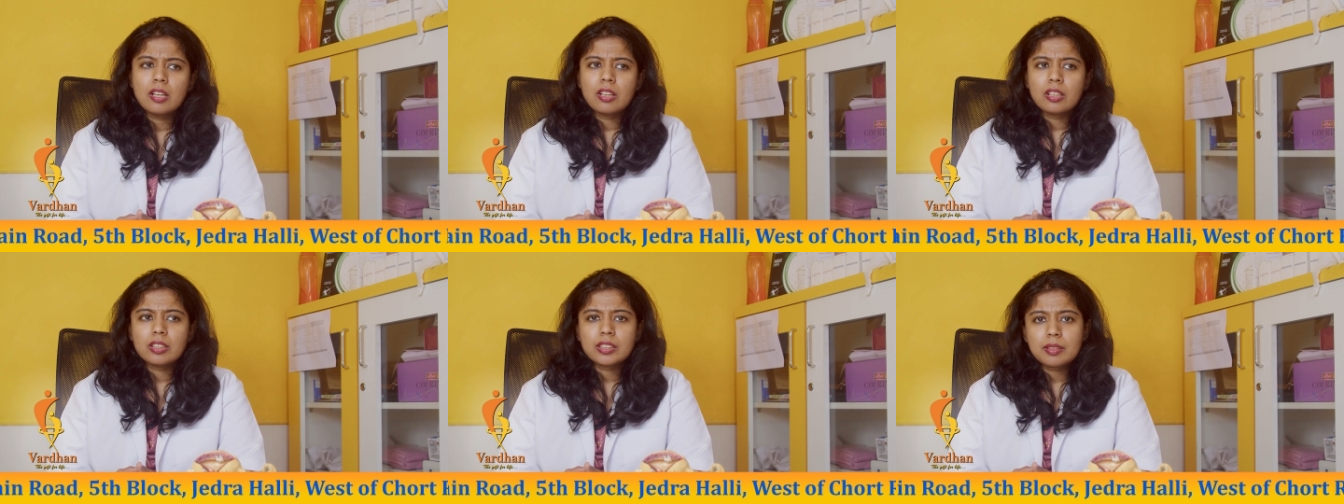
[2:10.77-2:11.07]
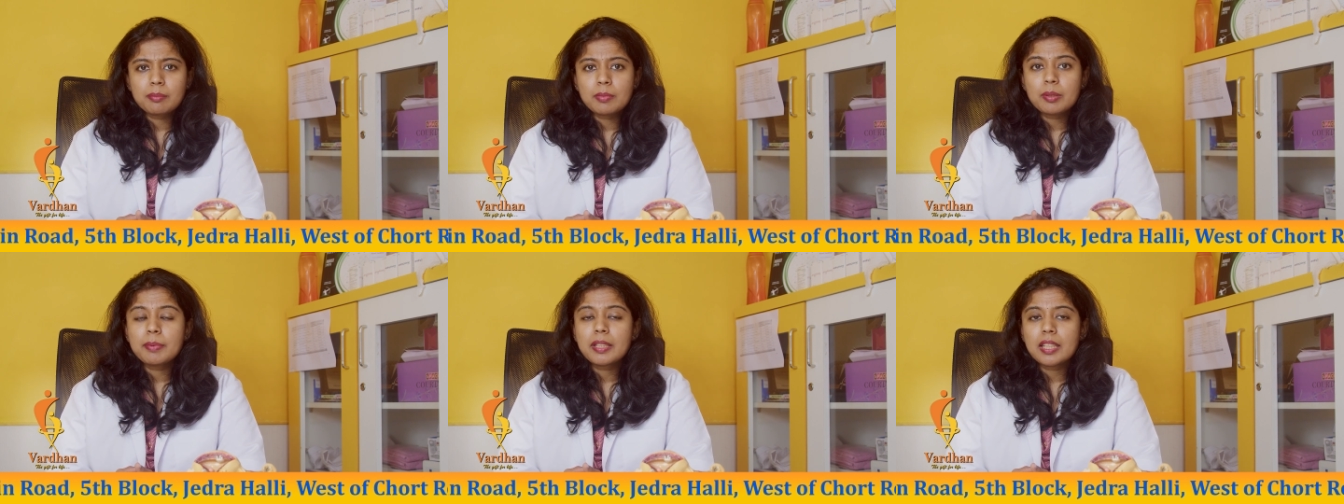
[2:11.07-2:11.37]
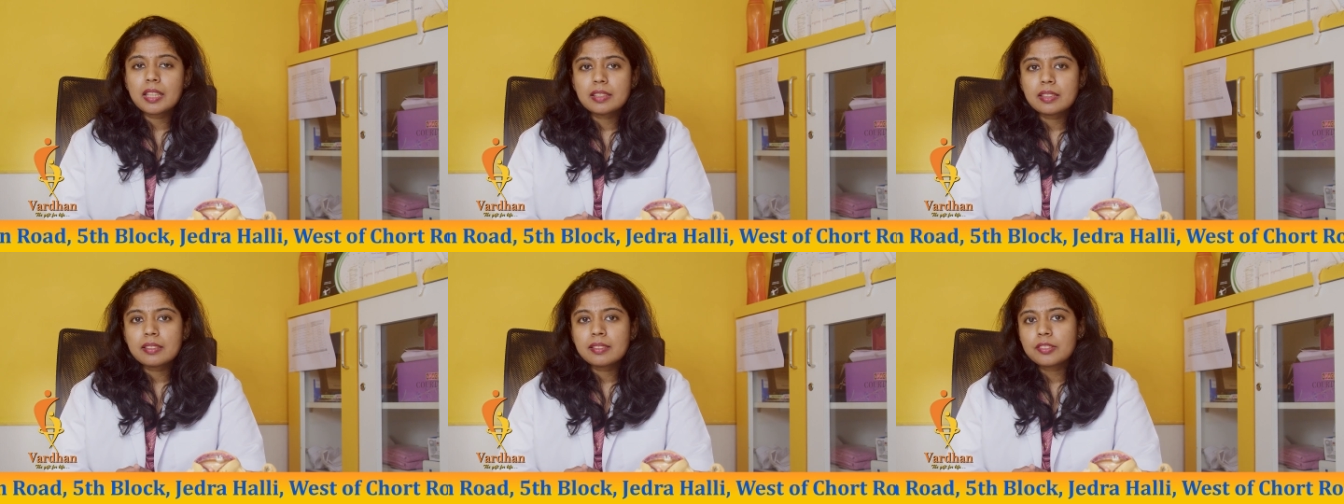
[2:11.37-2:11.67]
Or there may be
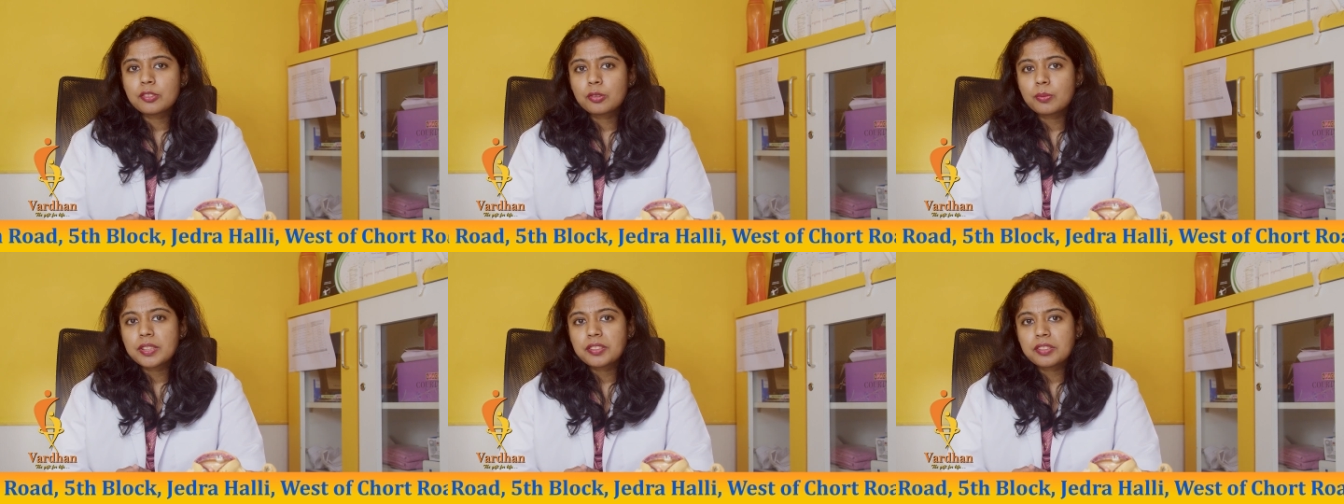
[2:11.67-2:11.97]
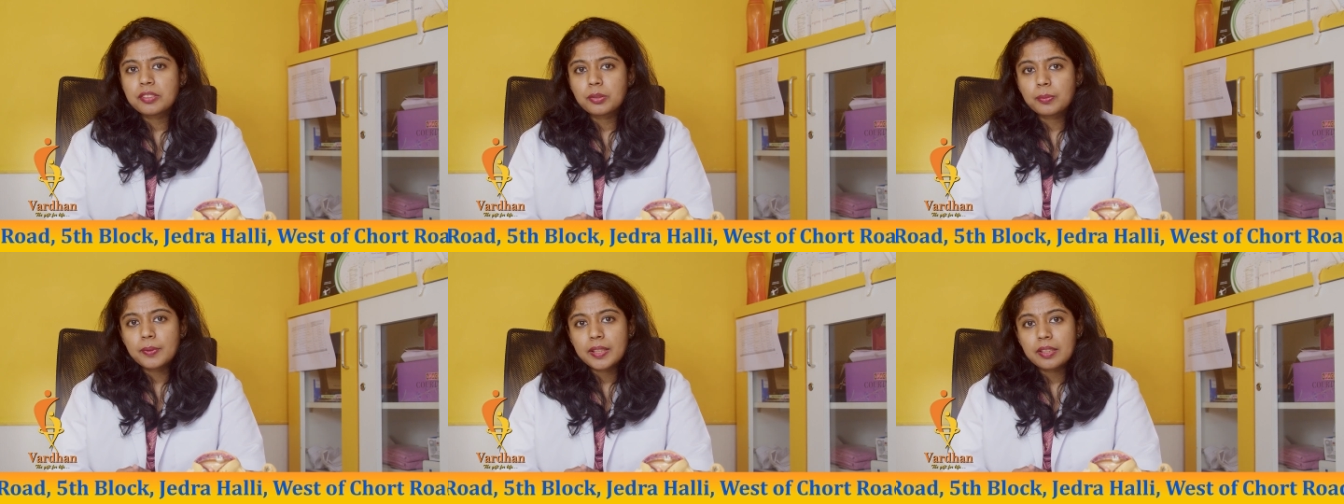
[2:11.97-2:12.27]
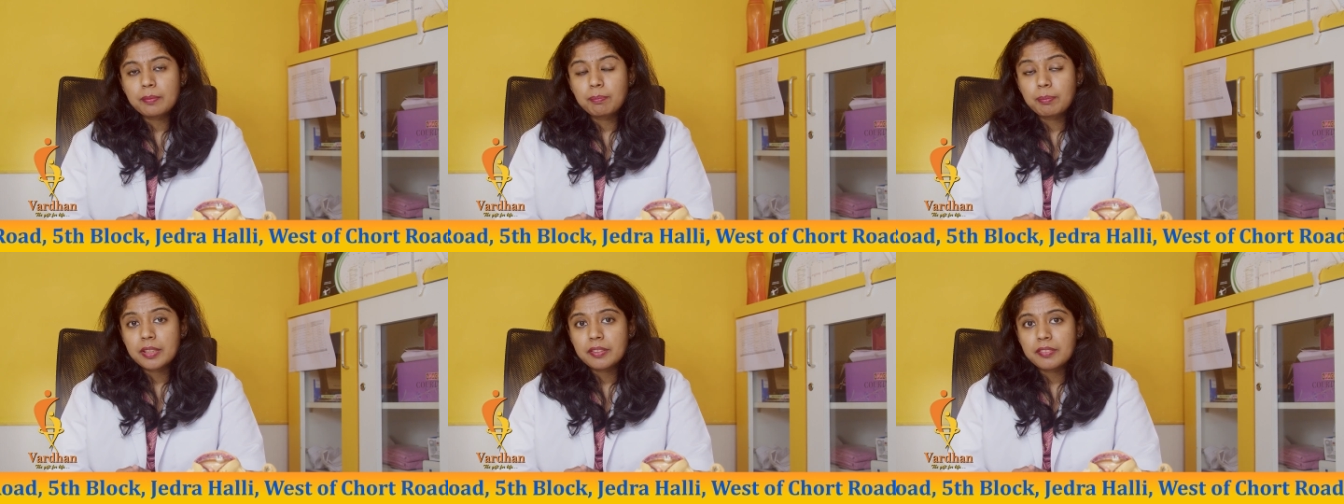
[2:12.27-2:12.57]
other situations
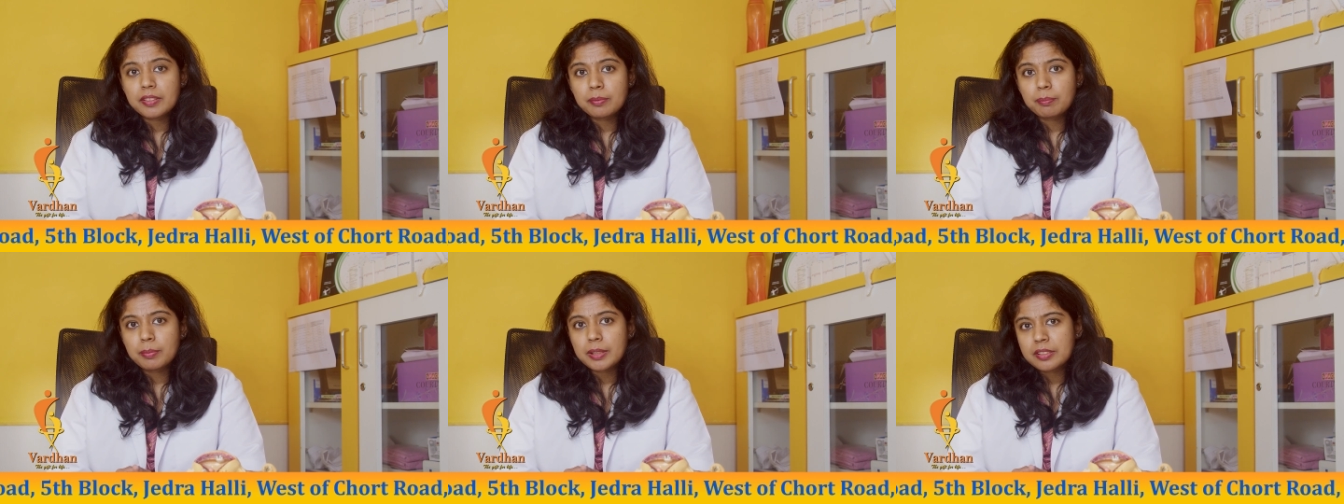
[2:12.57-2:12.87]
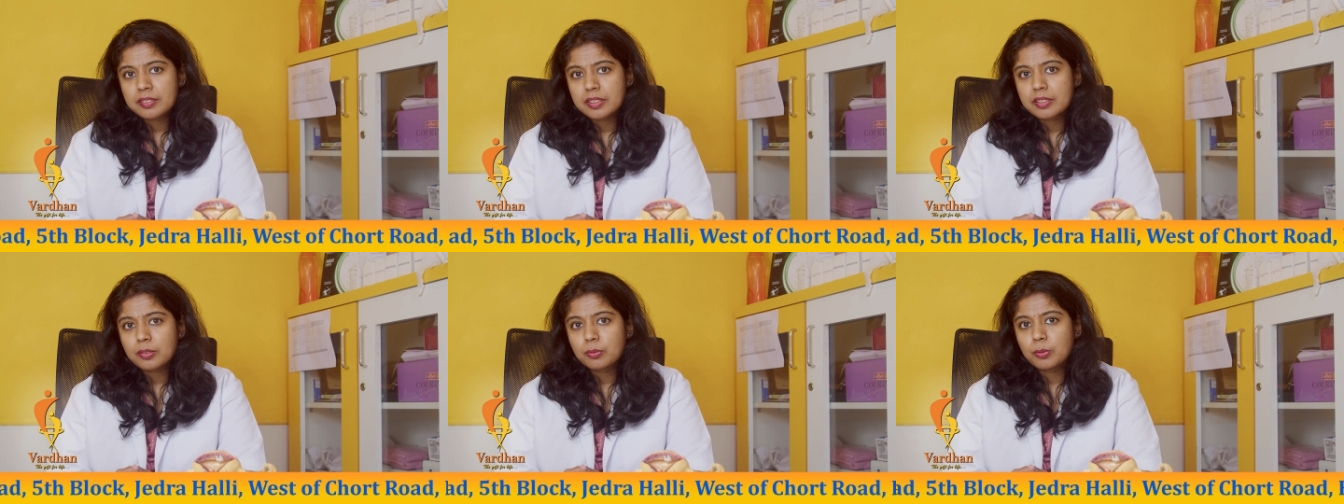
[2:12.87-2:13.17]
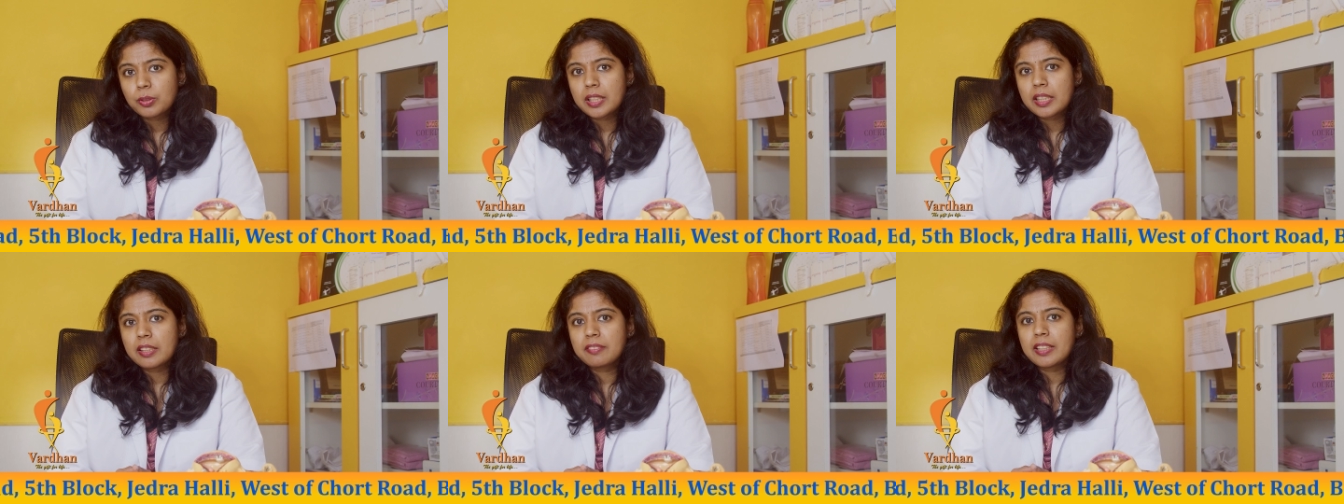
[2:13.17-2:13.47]
where previous patients
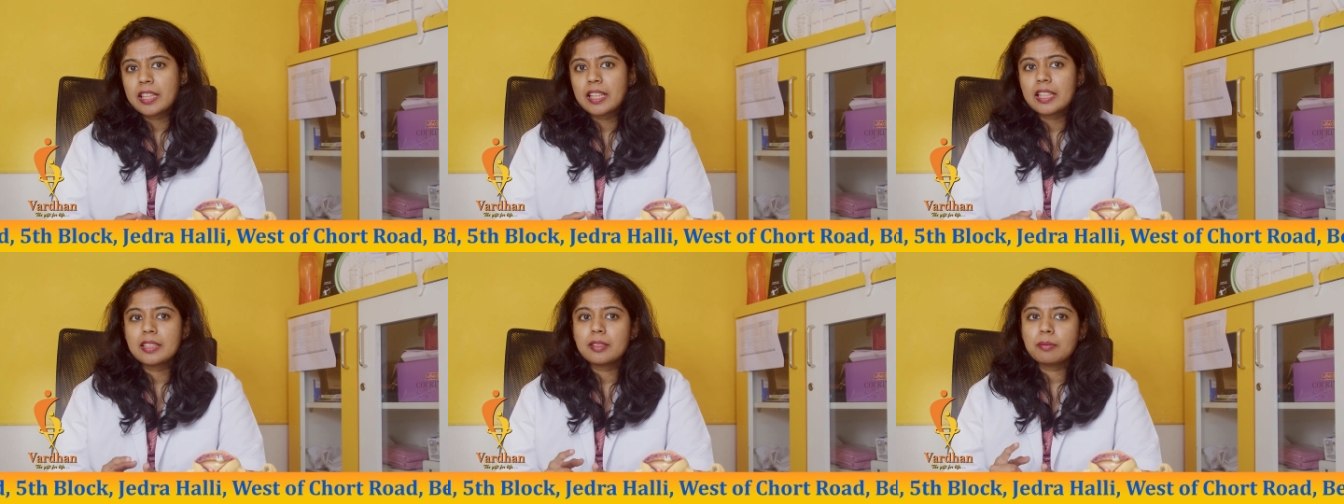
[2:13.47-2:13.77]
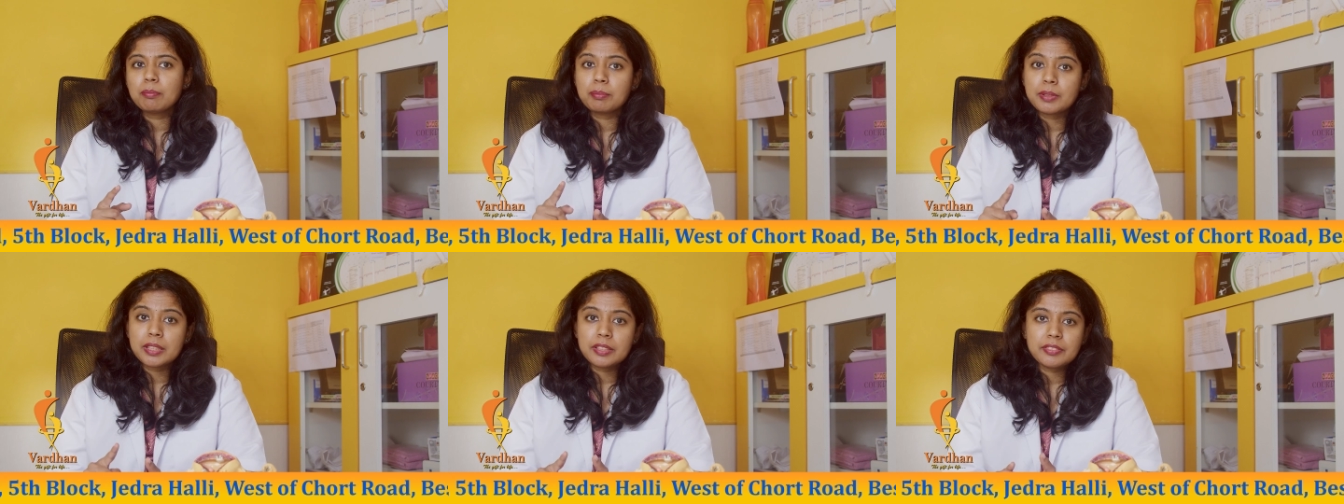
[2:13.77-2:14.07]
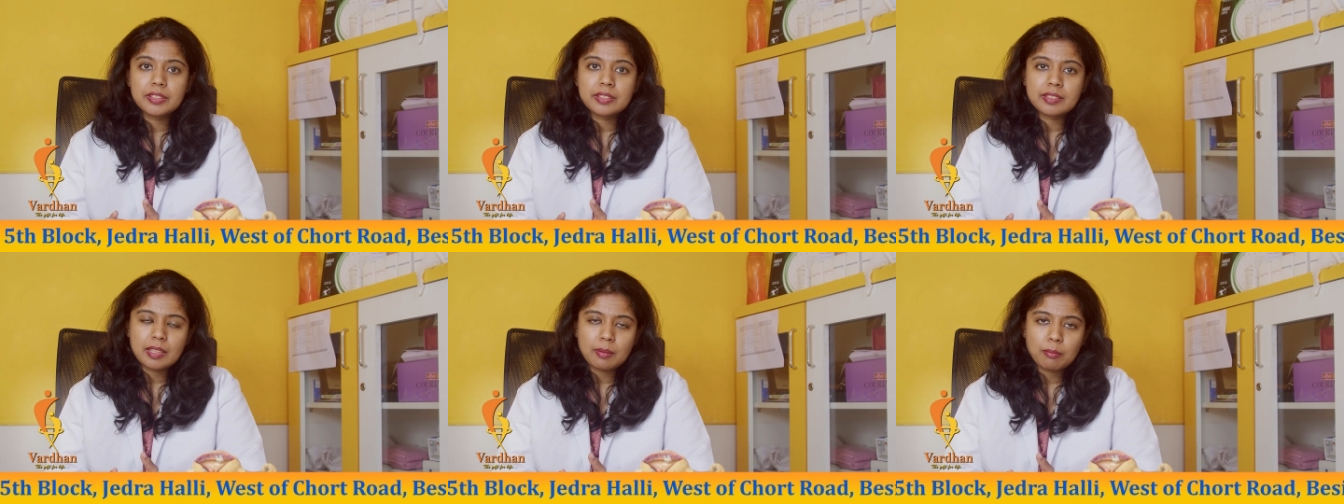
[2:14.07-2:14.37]
would have had a
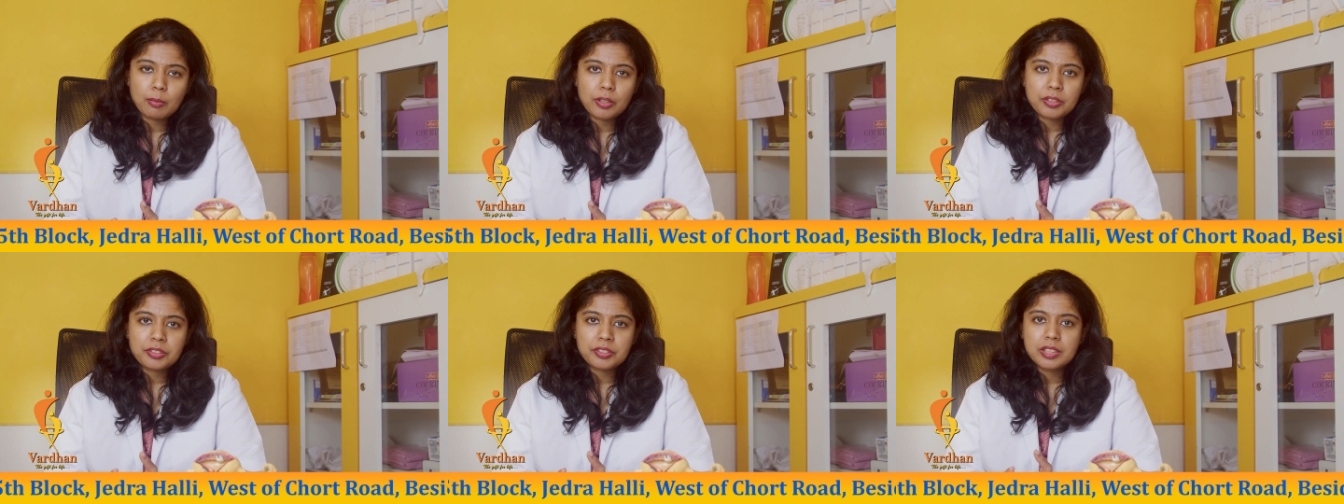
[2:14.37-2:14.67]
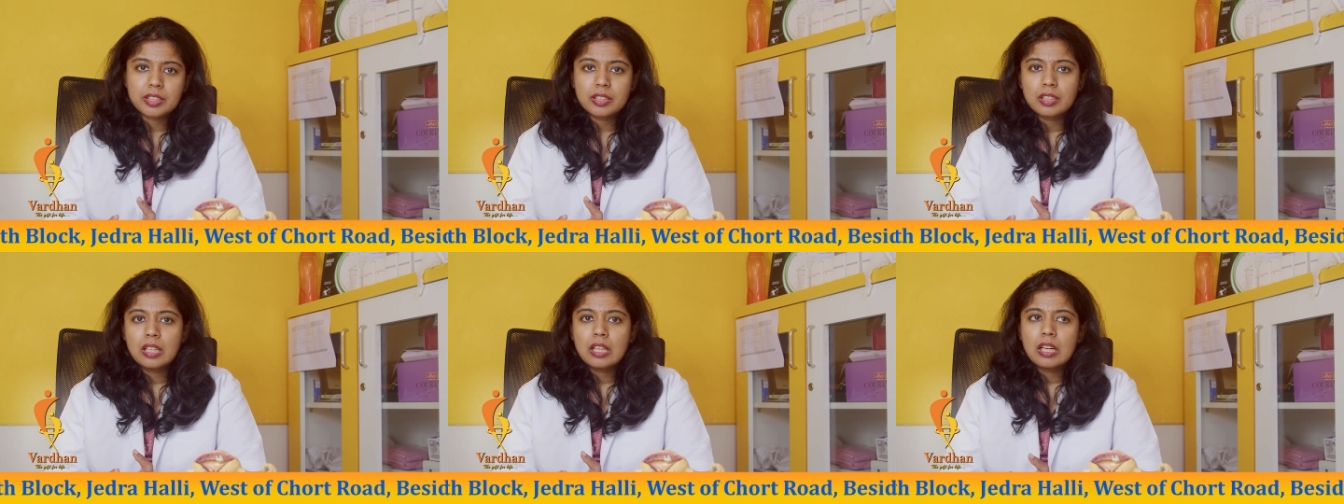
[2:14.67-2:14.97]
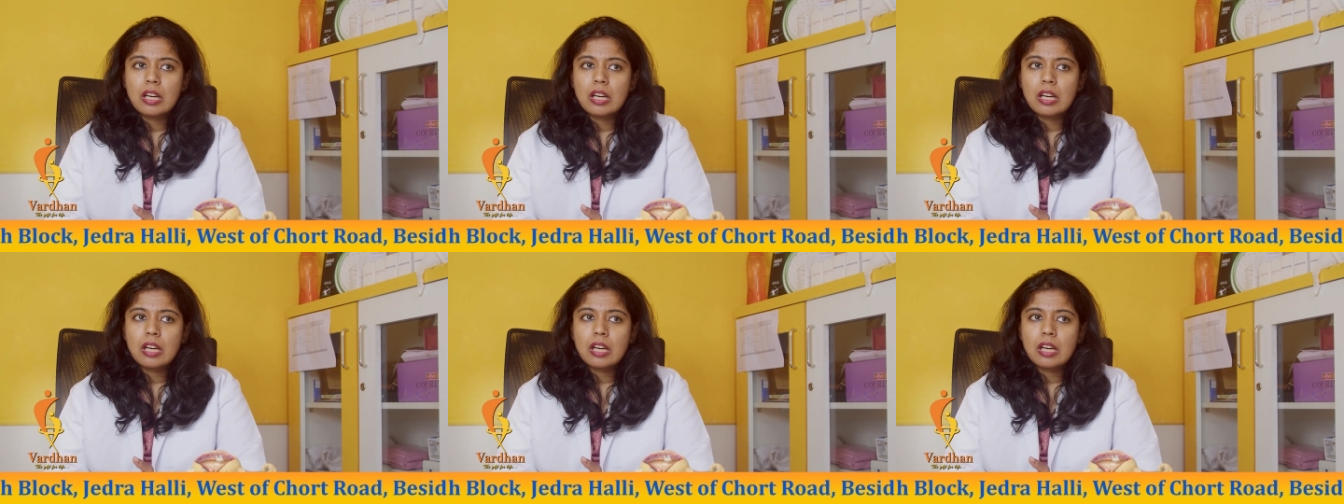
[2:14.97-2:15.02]
previous abortion,